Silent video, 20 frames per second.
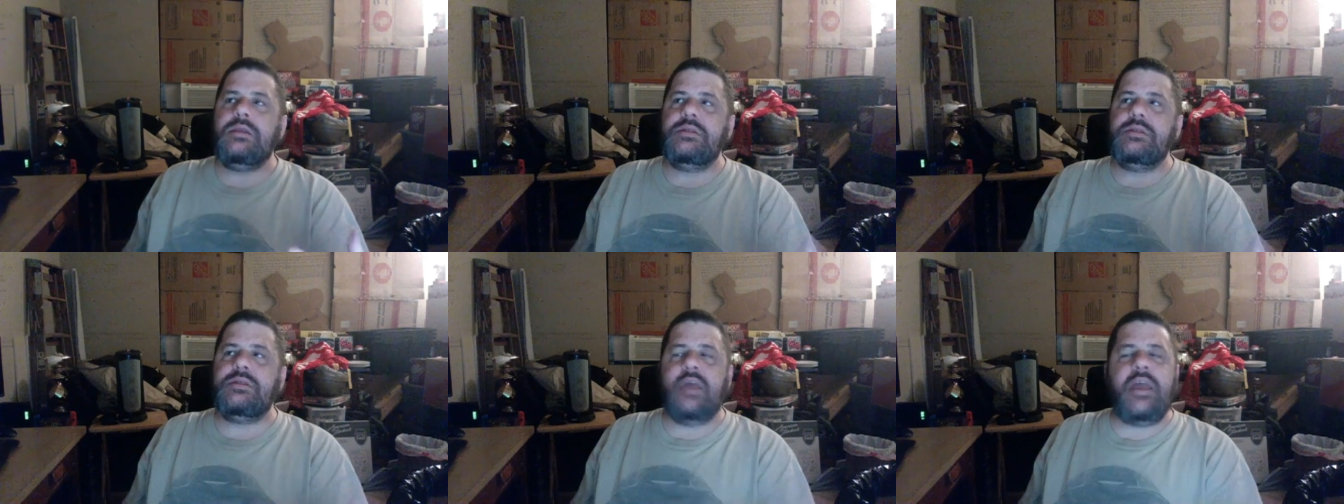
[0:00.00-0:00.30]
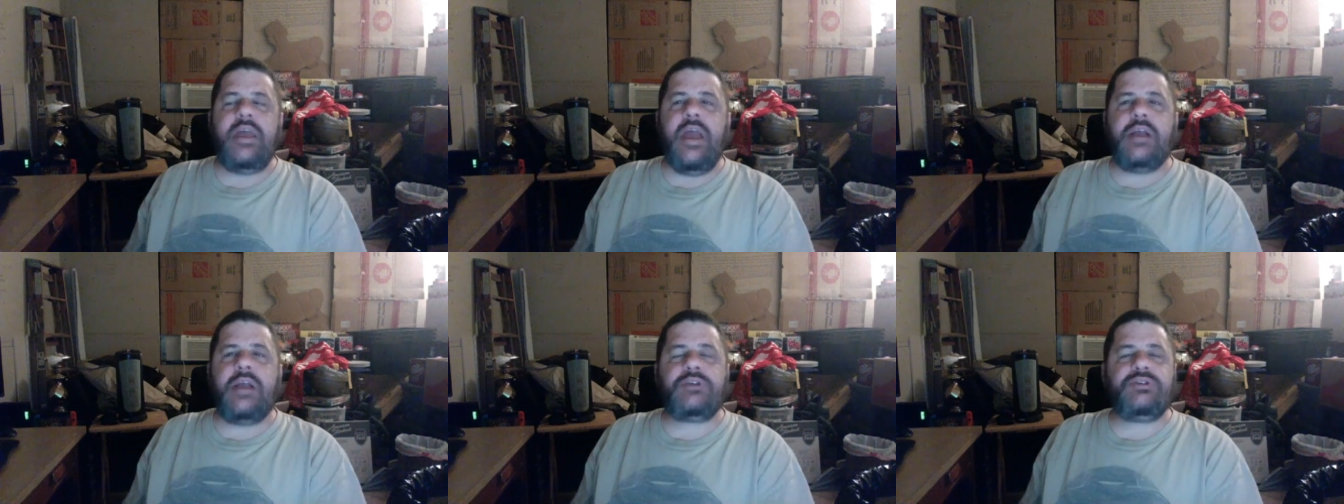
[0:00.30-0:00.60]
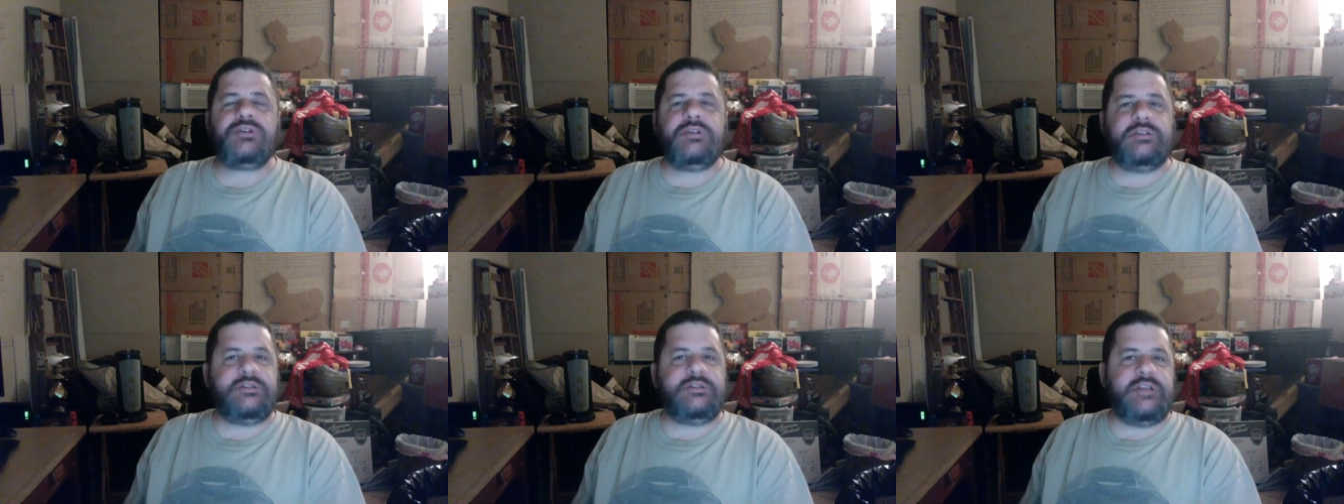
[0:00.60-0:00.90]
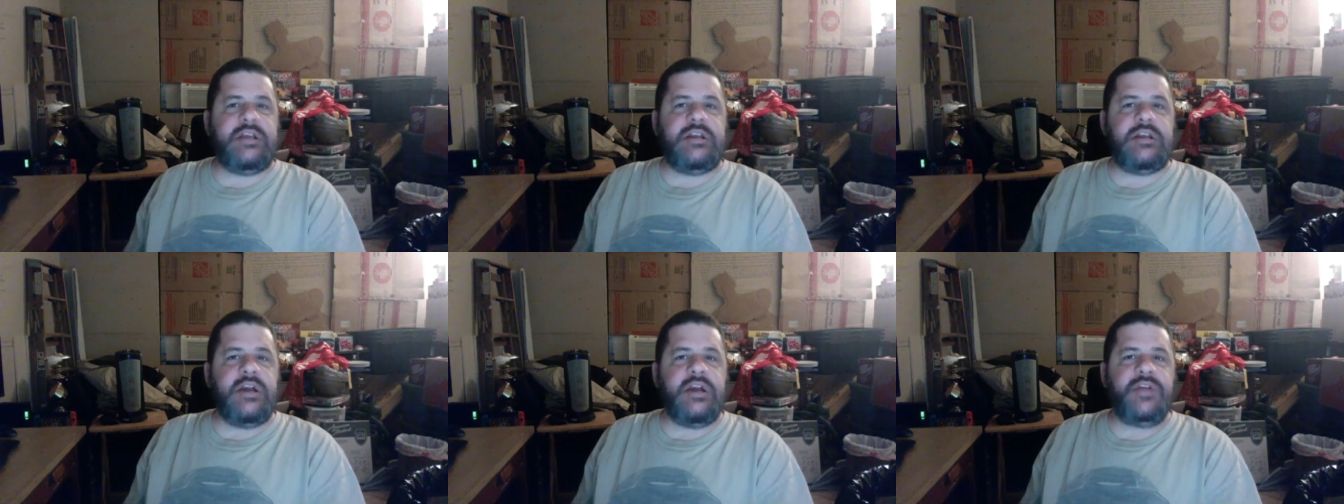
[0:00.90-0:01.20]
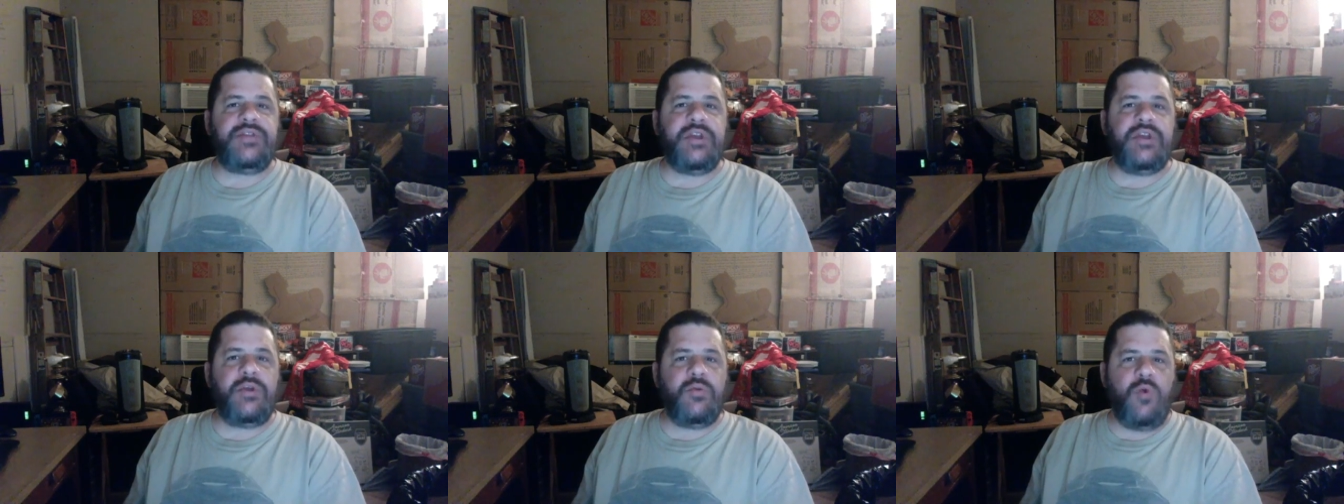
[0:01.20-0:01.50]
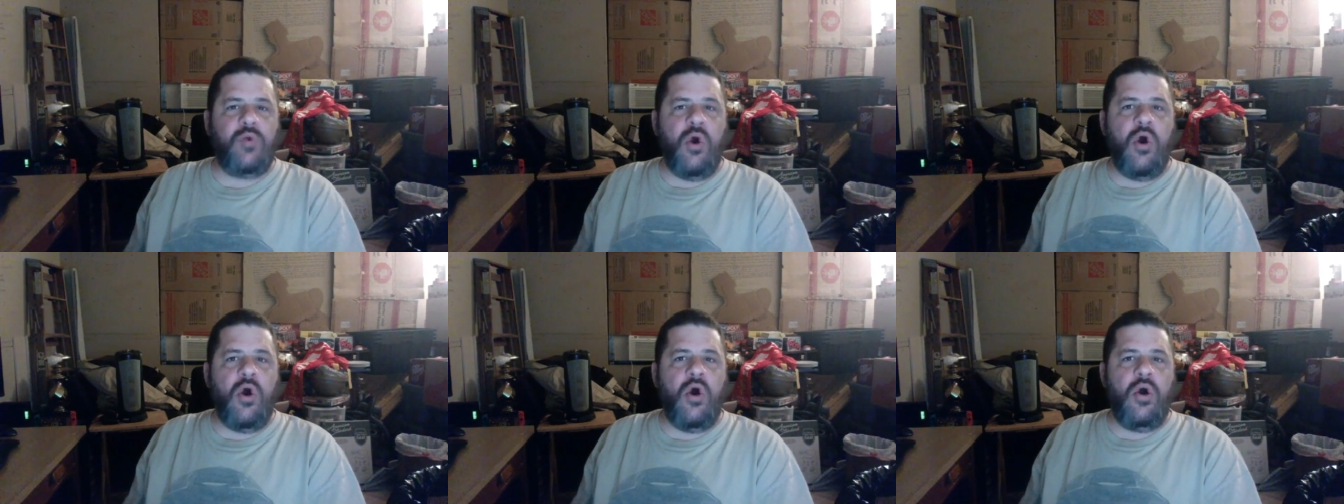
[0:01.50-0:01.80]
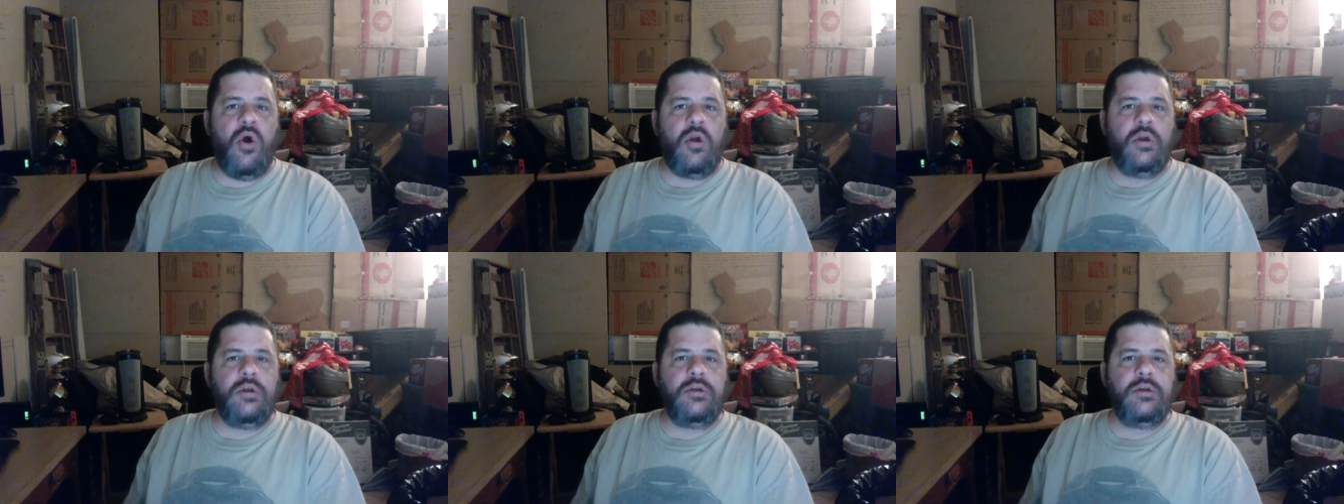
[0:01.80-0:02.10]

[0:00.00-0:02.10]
they actually see nothing wrong